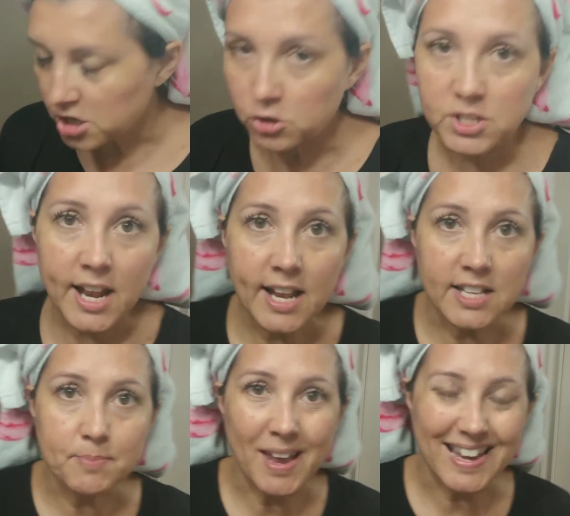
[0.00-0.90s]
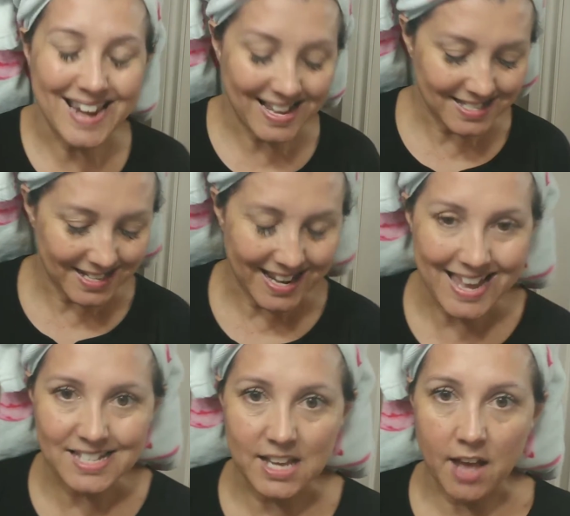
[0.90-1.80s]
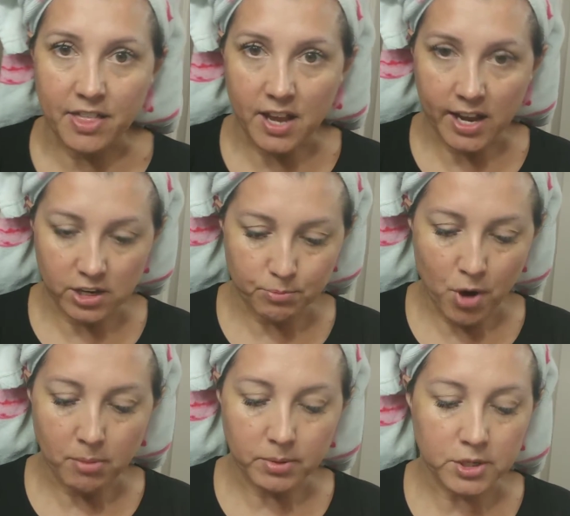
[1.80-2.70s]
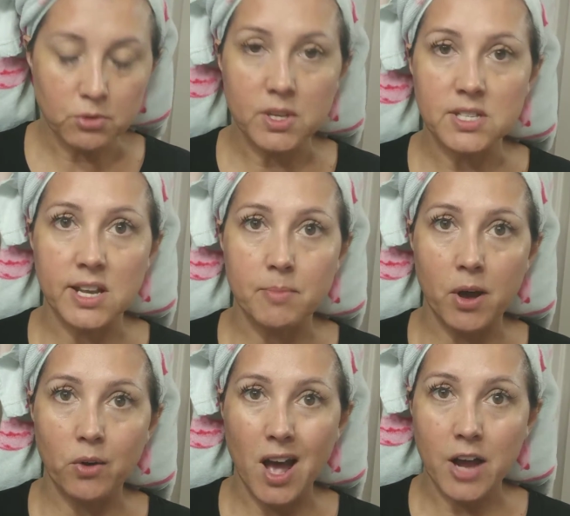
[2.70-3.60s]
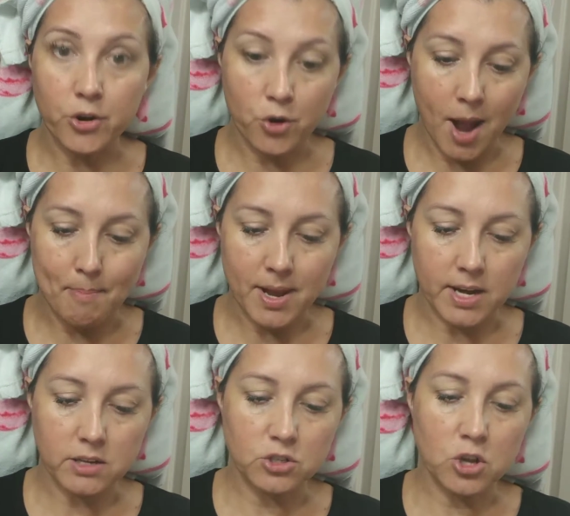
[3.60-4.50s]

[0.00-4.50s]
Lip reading: So today, let's make it nice and easy. I think I can probably do this in about under a minute.